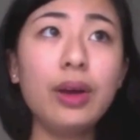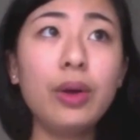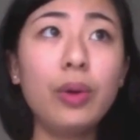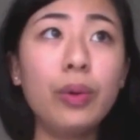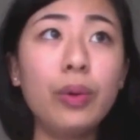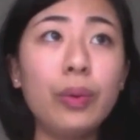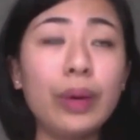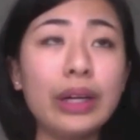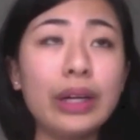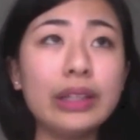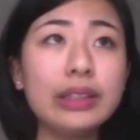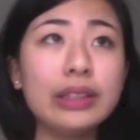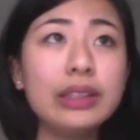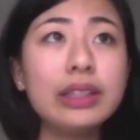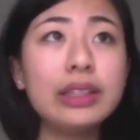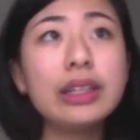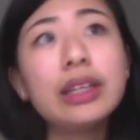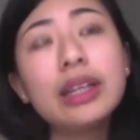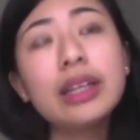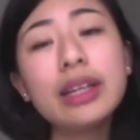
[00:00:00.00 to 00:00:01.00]

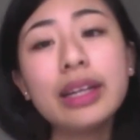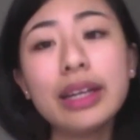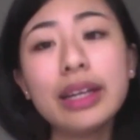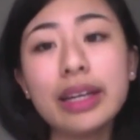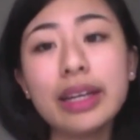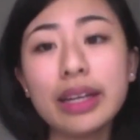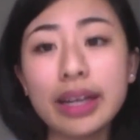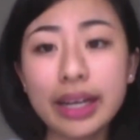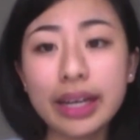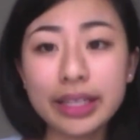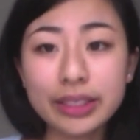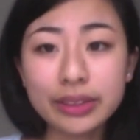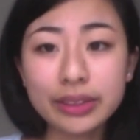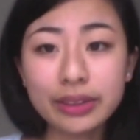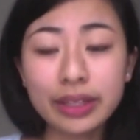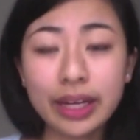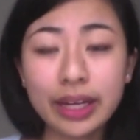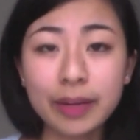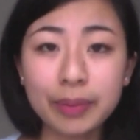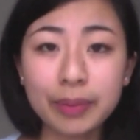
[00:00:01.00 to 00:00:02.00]
Well, in high
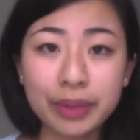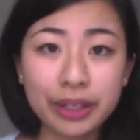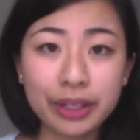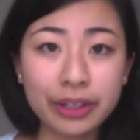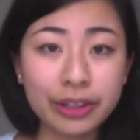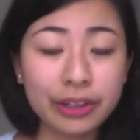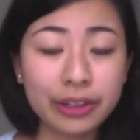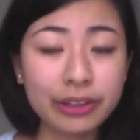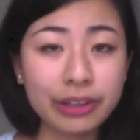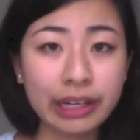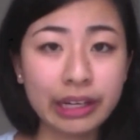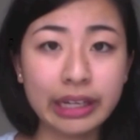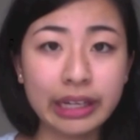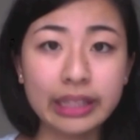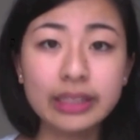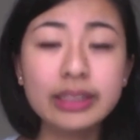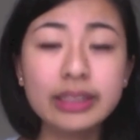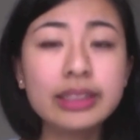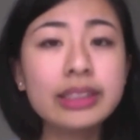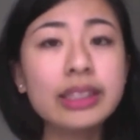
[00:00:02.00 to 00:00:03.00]
school I had pretty good
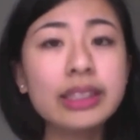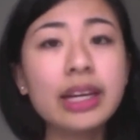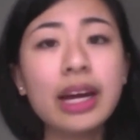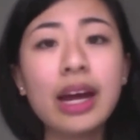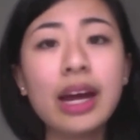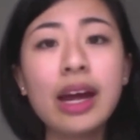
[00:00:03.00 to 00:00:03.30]
grades.